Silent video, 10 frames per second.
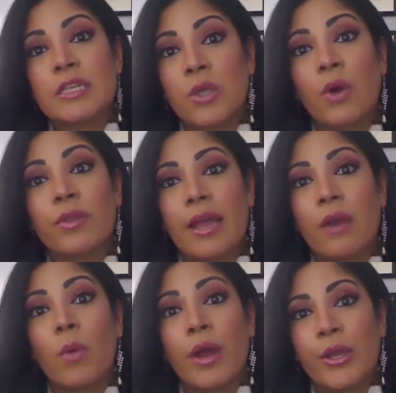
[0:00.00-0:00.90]
It's called
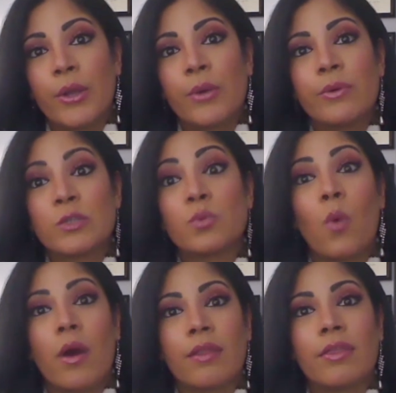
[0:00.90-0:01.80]
NYU. It's
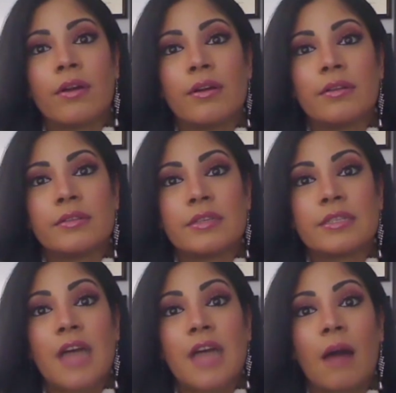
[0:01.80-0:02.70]
one of
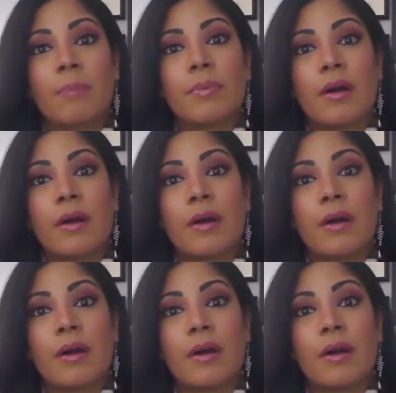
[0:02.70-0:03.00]
the top